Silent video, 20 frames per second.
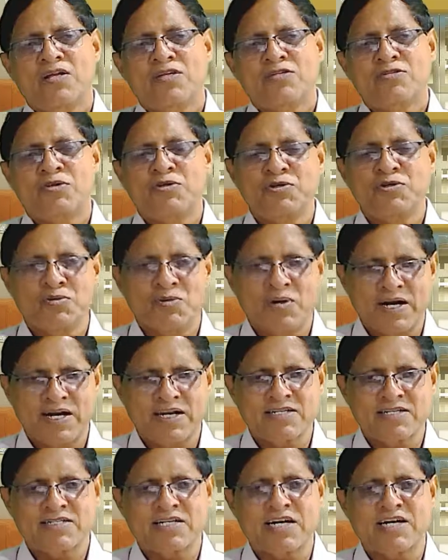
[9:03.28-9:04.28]
So you
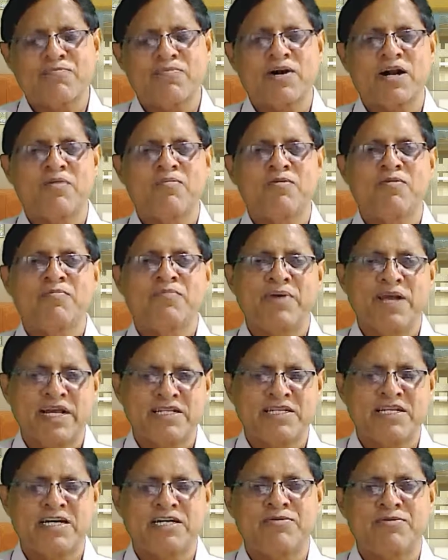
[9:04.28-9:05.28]
address that problem.
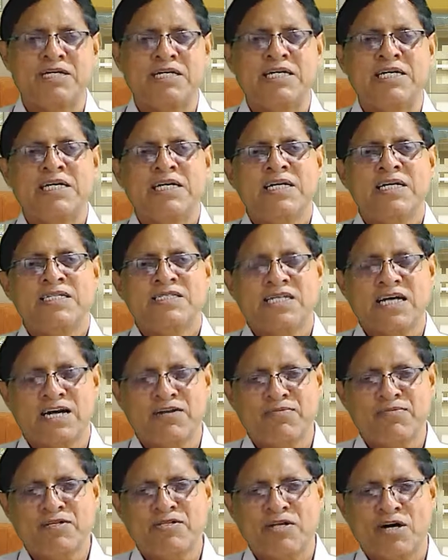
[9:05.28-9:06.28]
Make that
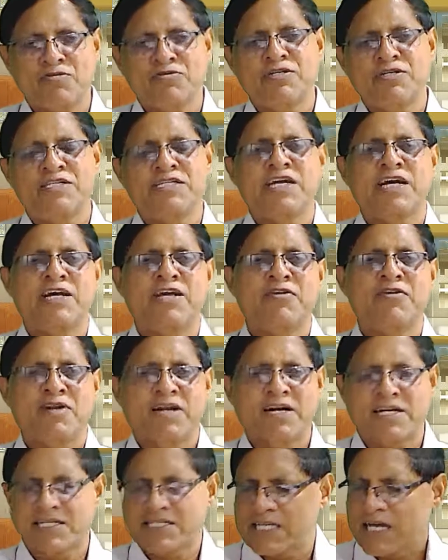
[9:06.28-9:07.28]
chairman, how did they give?
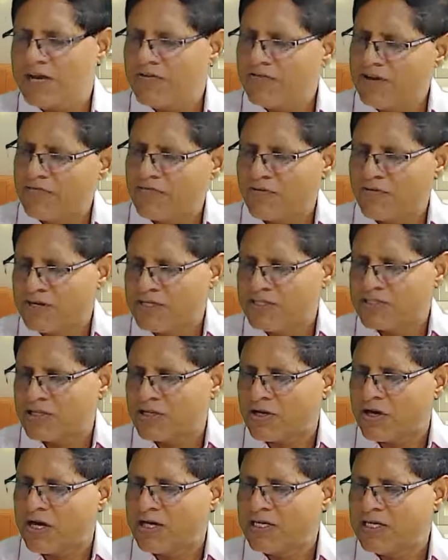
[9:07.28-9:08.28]
Let us have a
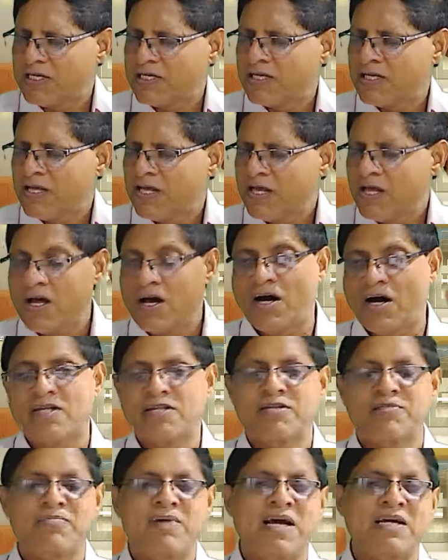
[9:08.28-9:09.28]
forensic audit on
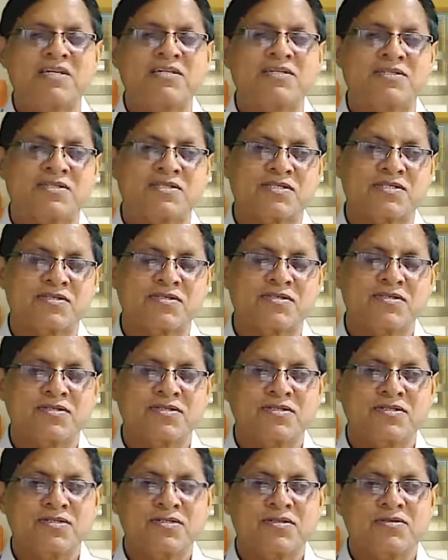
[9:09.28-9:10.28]
the bankers.
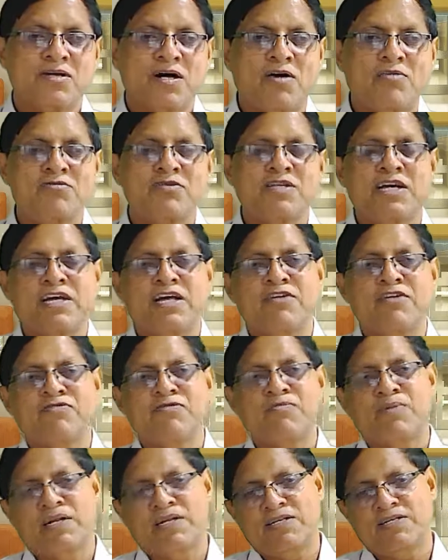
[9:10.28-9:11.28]
How they gave the
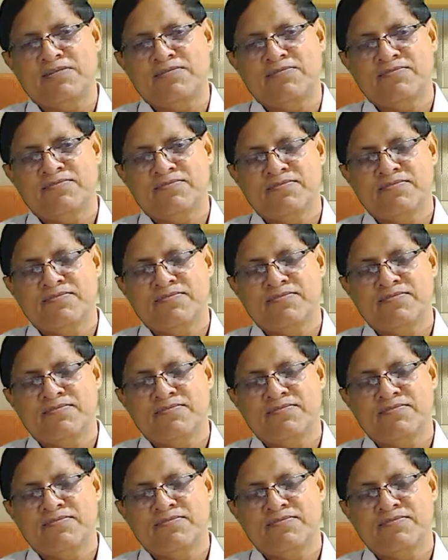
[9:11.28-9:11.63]
money.